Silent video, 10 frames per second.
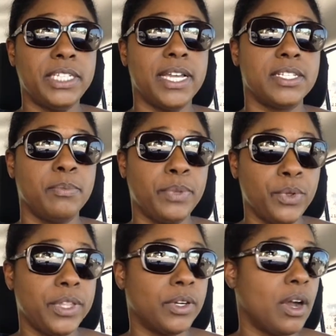She has a
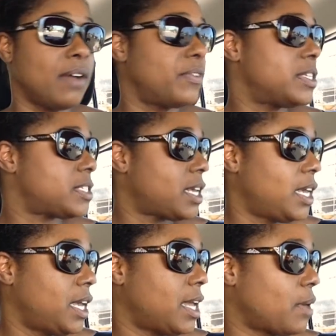booth in her office
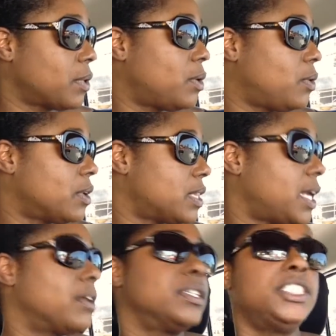and I record
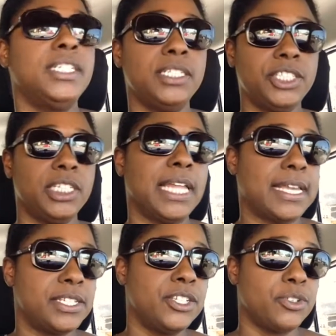there, and she likes to